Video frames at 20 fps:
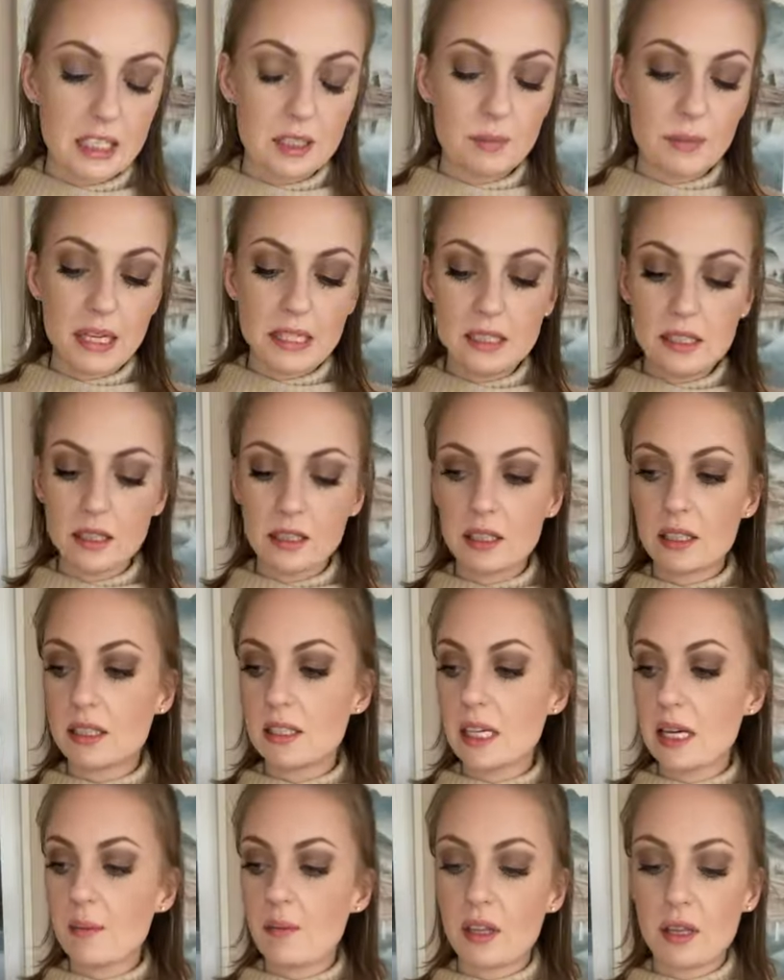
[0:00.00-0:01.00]
It's basically the
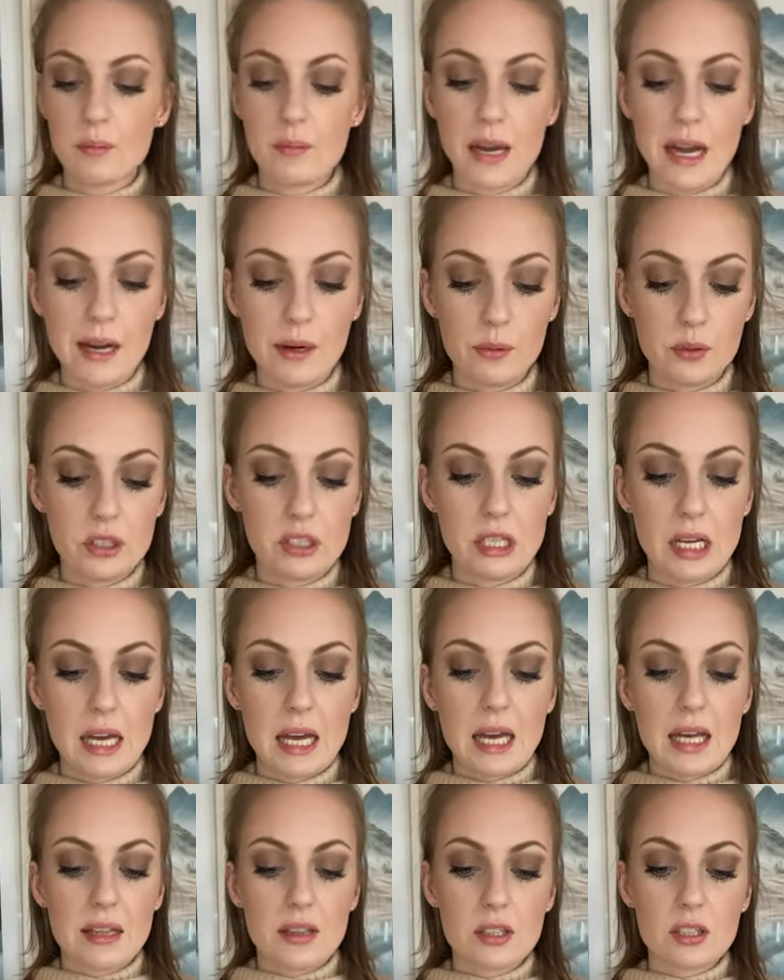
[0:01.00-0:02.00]
same thing backwards.
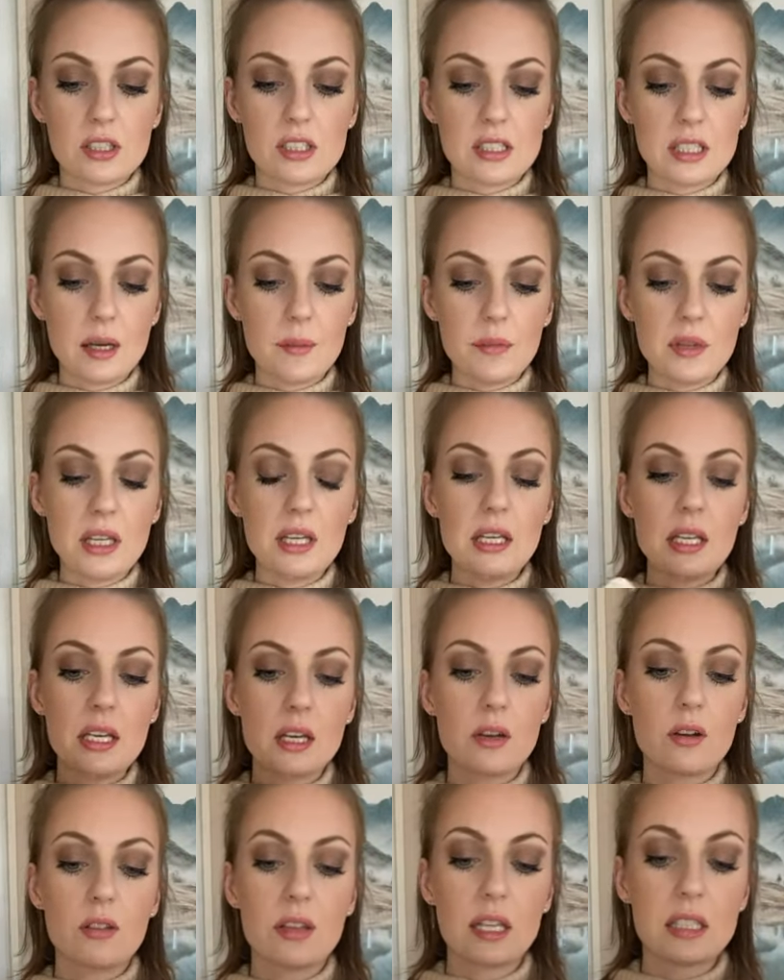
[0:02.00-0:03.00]
There's something
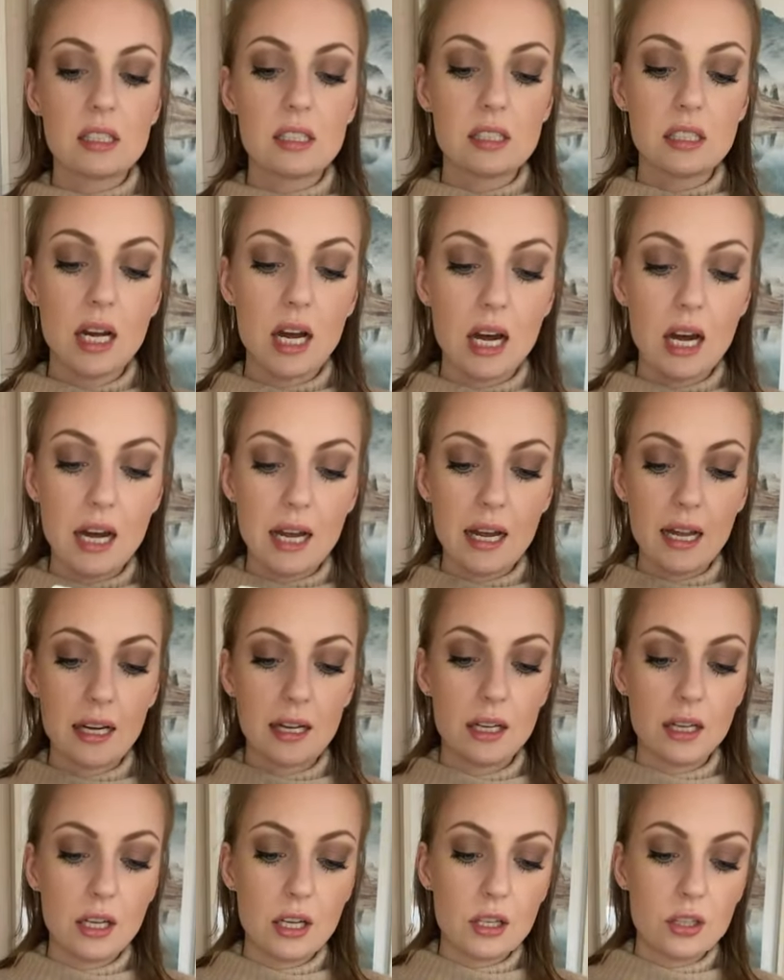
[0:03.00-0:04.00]
here that's
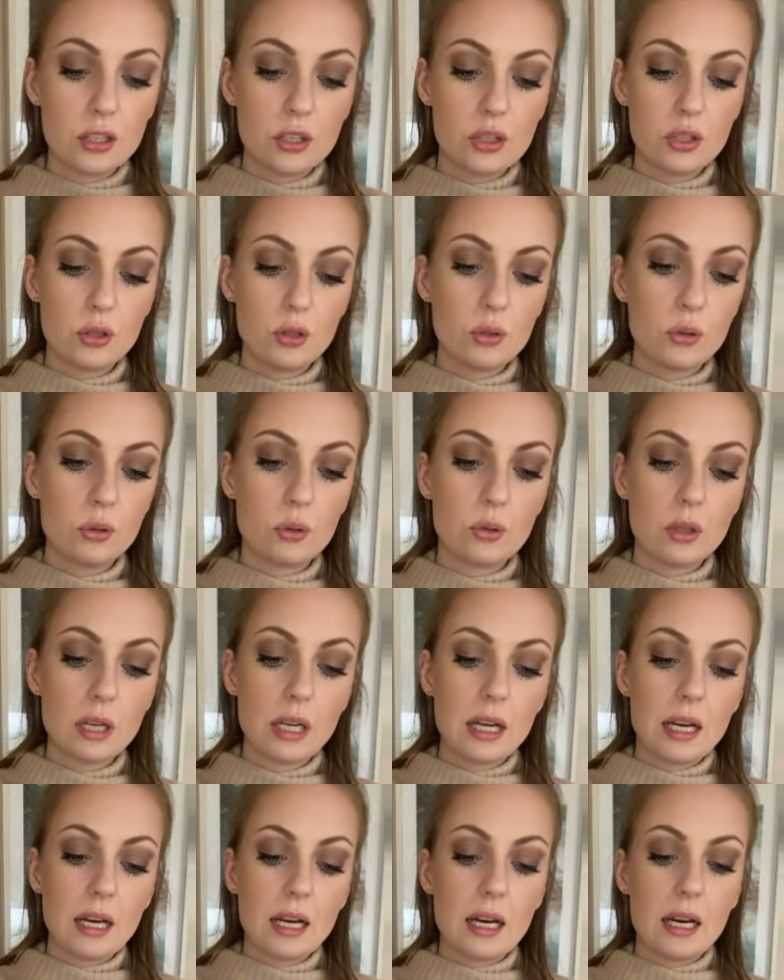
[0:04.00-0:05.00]
tied to
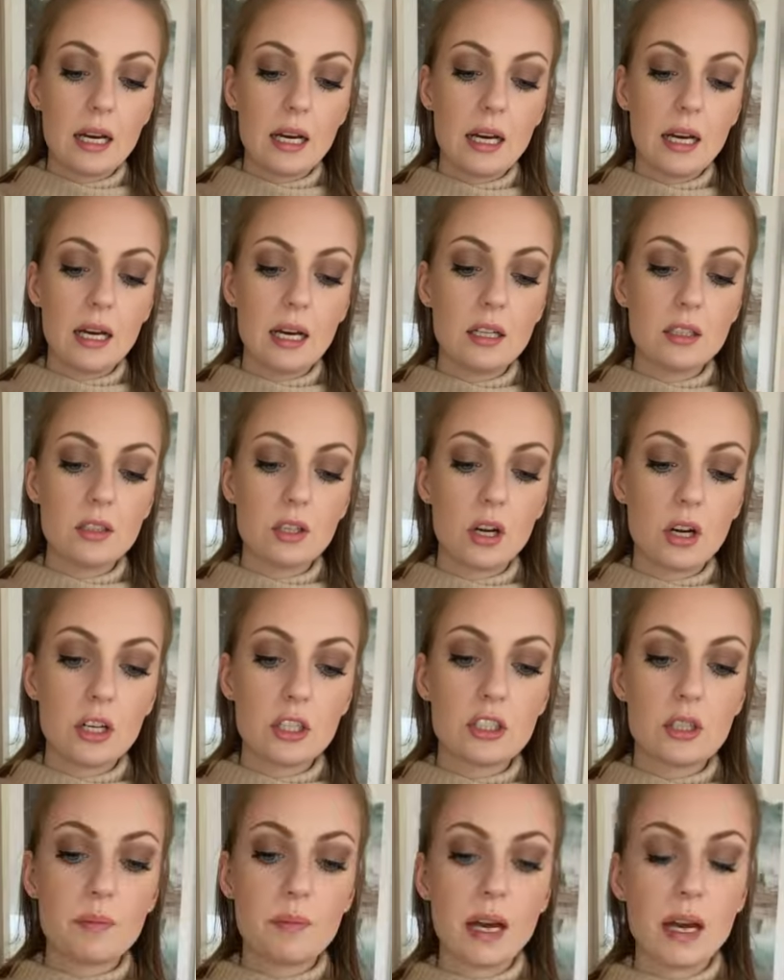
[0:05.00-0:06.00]
a
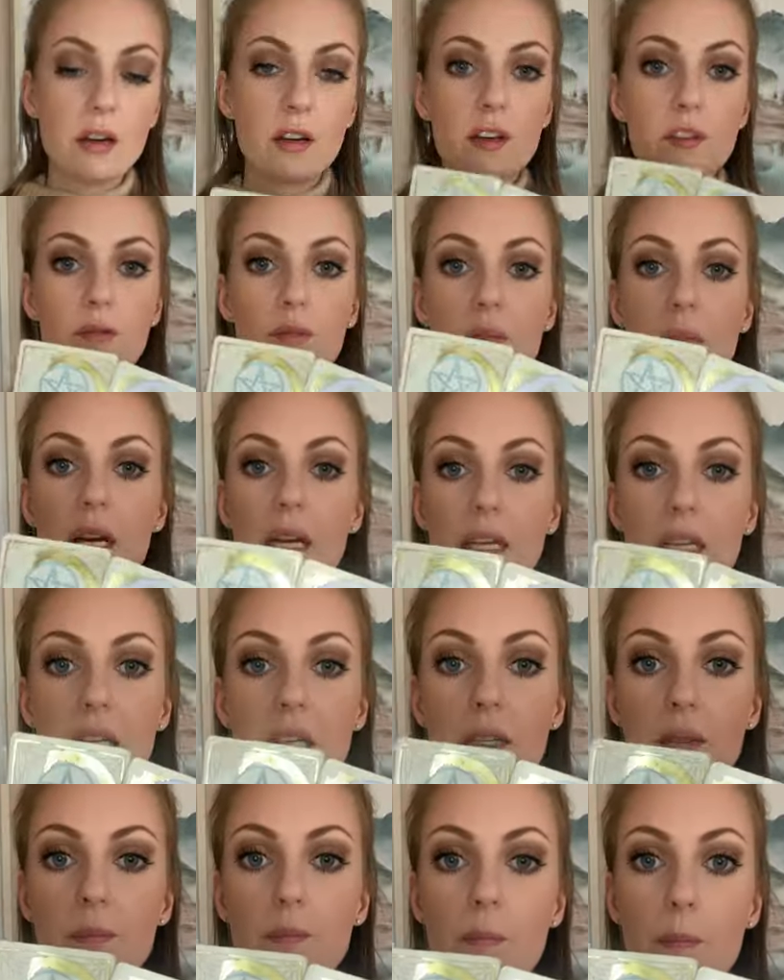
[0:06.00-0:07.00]
large amount of
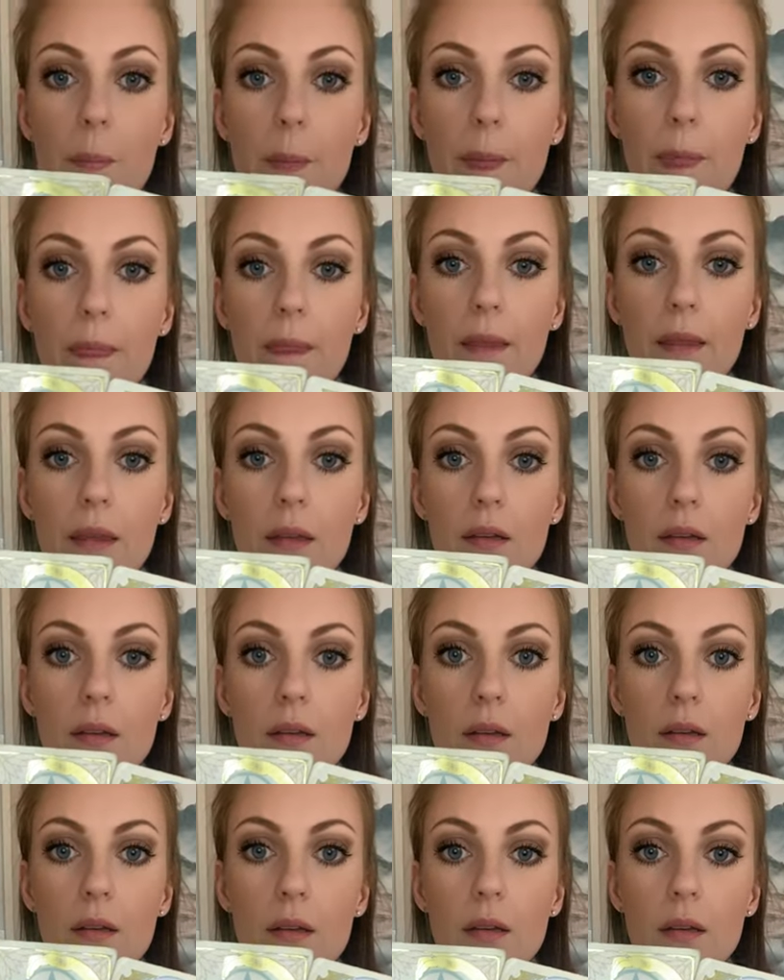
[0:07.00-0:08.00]
money.
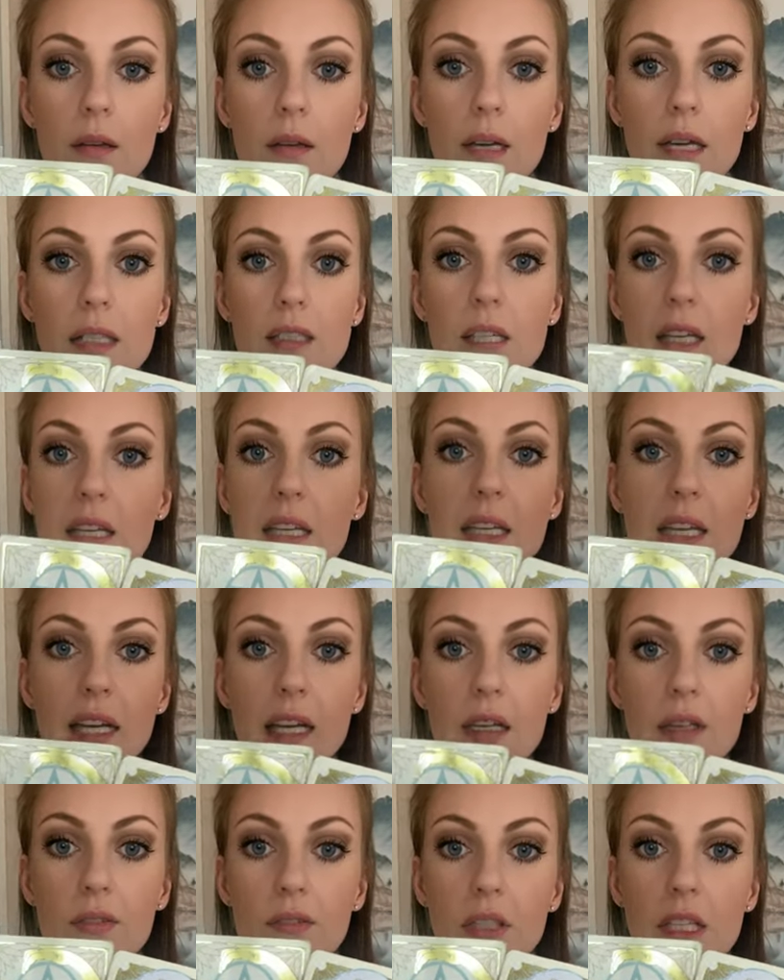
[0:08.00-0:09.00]
It's a
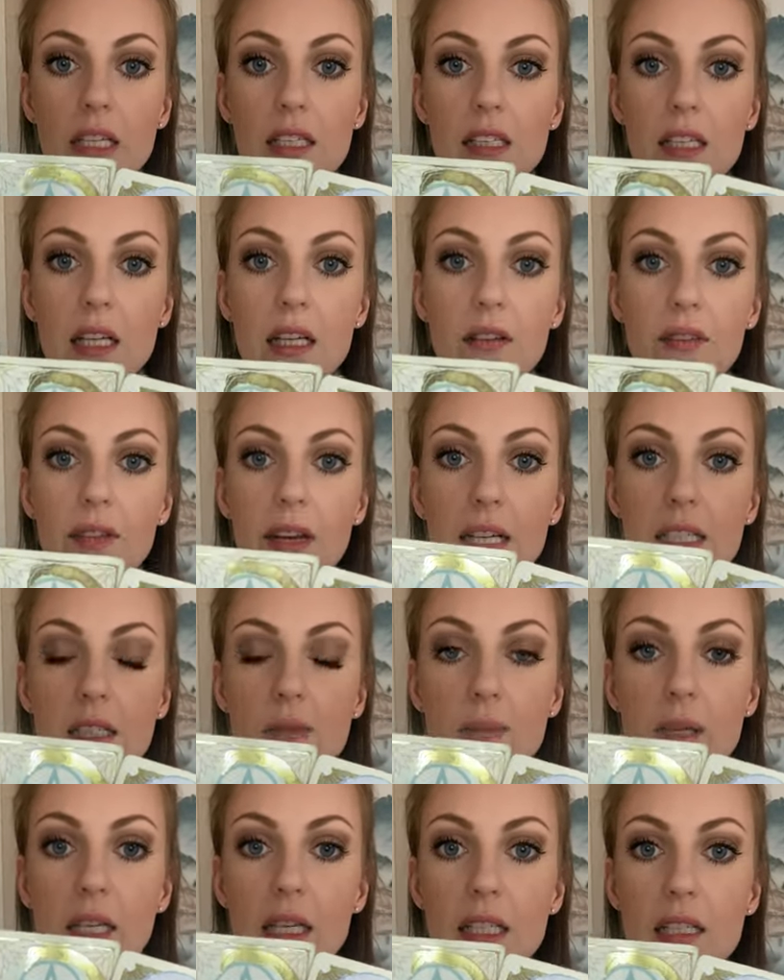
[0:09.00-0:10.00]
gift. It's an
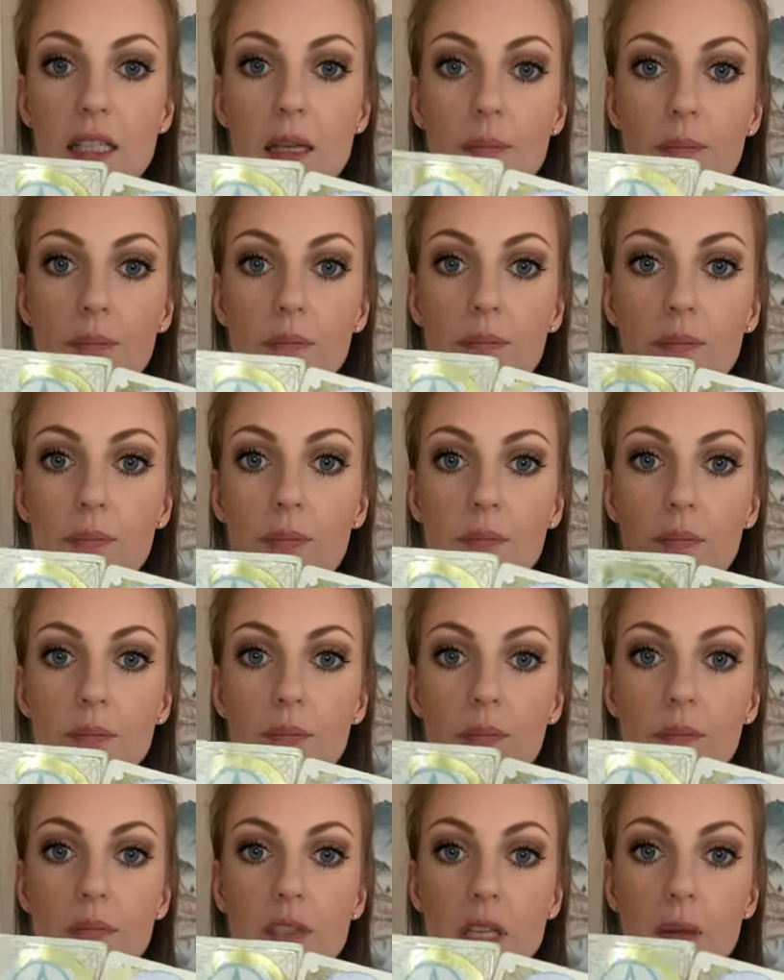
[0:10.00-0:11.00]
investment. It's a
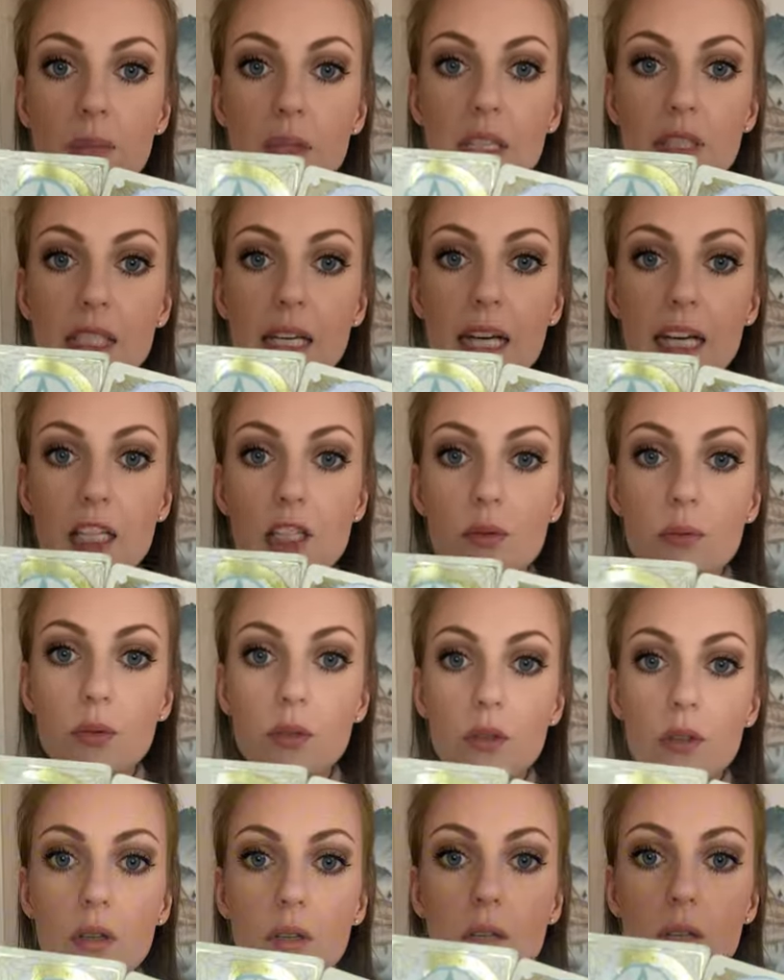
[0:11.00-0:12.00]
something
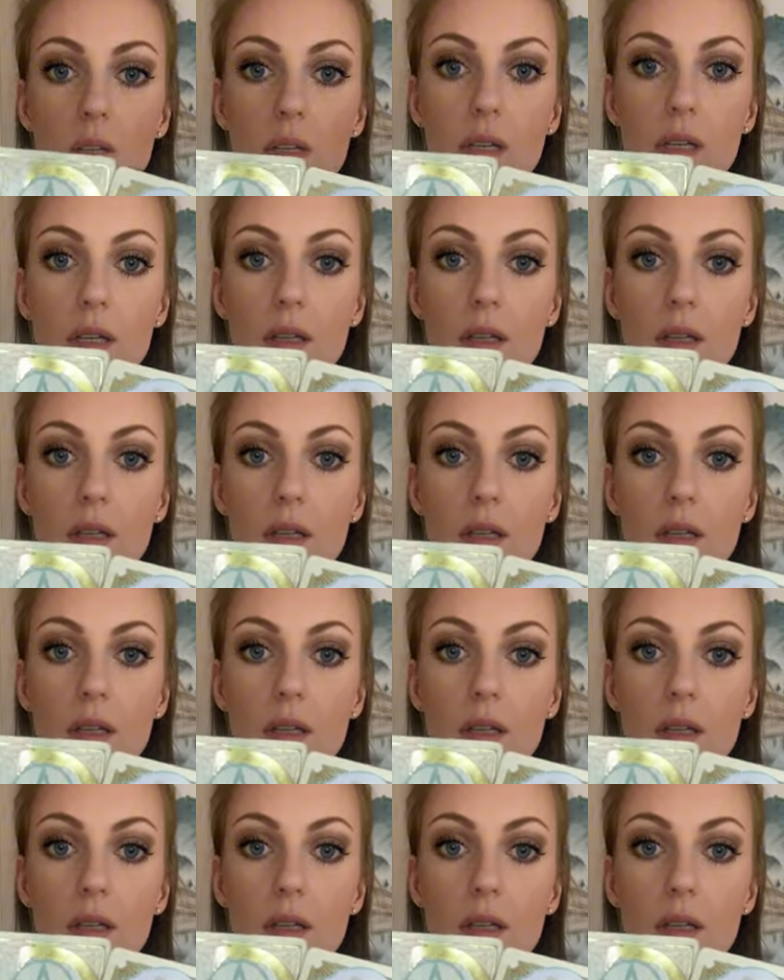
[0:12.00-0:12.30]
tangible.